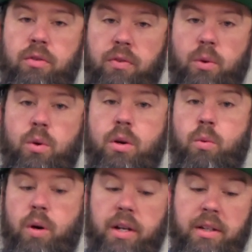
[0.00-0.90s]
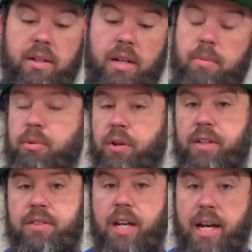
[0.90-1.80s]
for what
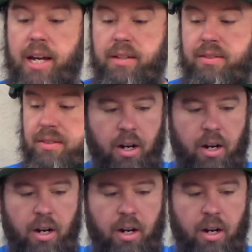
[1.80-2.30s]
upgrades it has.